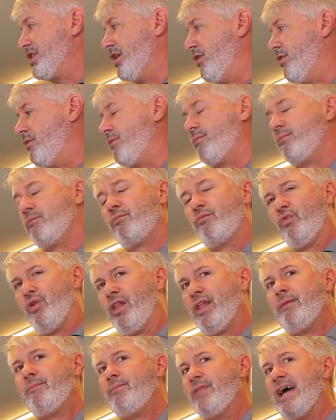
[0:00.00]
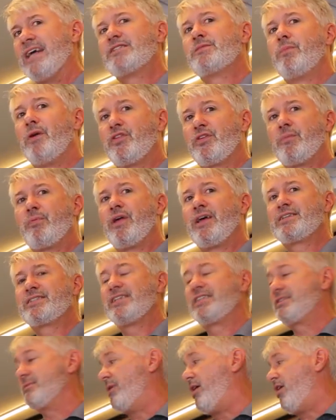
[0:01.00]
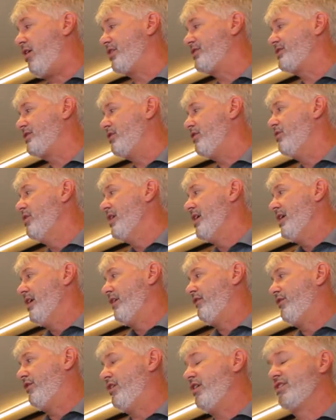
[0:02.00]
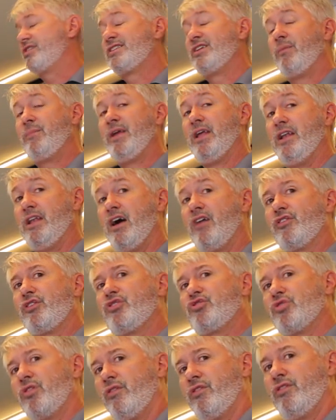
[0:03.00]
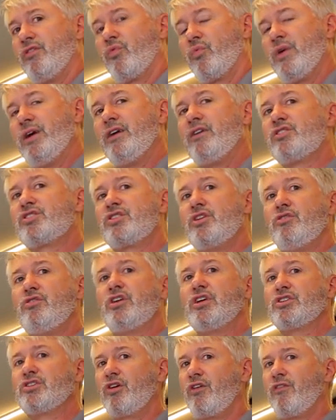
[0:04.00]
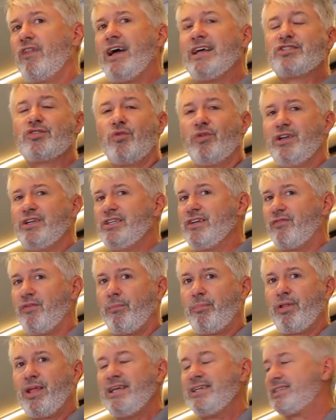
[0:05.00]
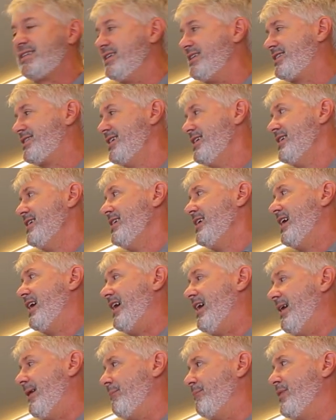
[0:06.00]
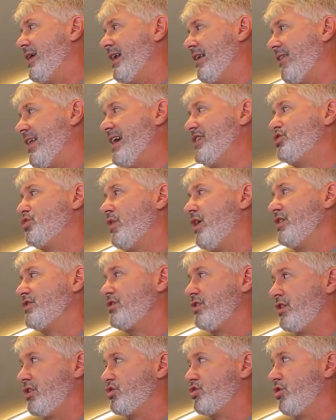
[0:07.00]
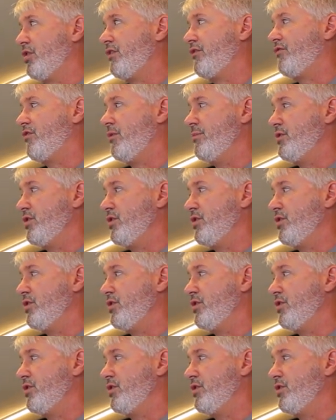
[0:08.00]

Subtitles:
So really nice multiplex system. Also, if you notice, there'll be another controller in the rear, so you can turn lights on in different places. It allows you also to control it